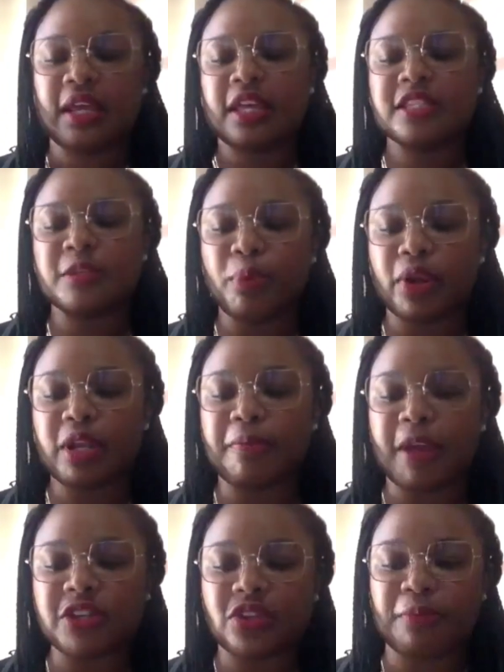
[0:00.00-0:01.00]
it's important to
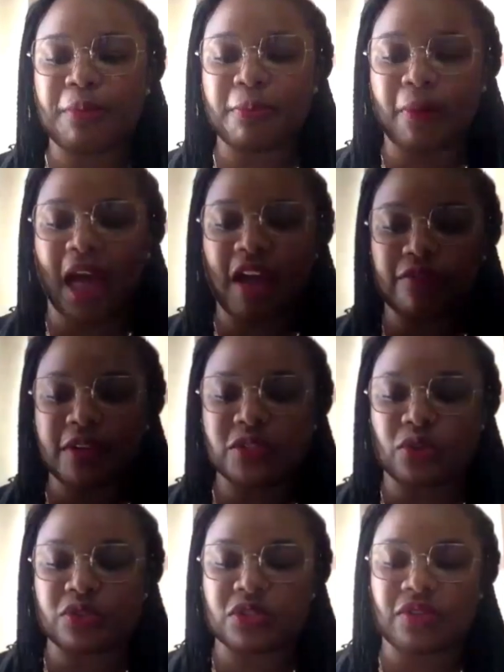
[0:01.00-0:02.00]
make sure that people have
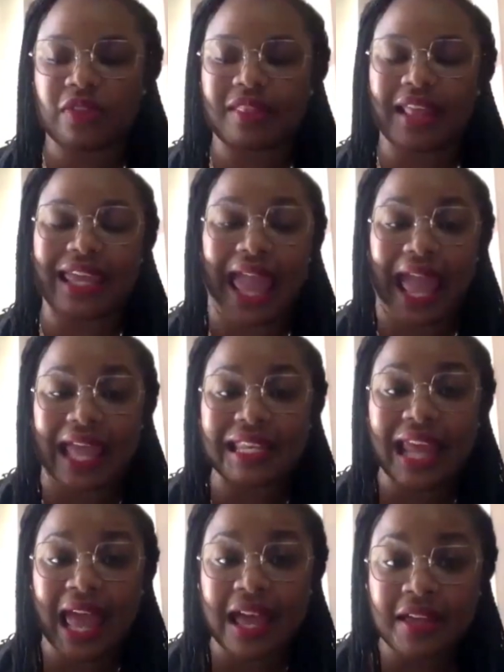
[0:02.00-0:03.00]
resources so that they can
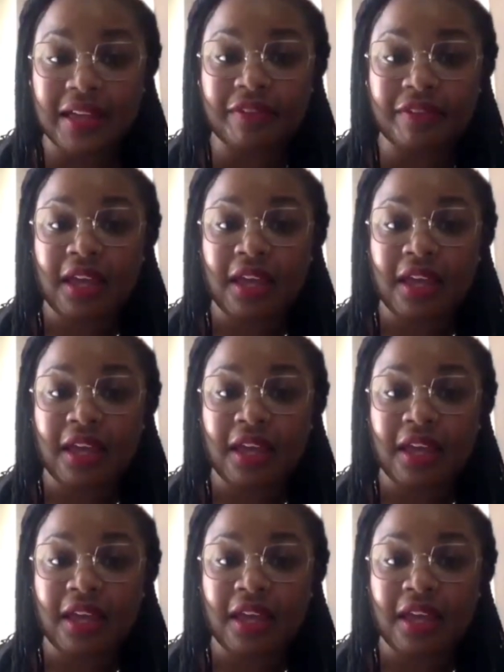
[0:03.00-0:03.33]
have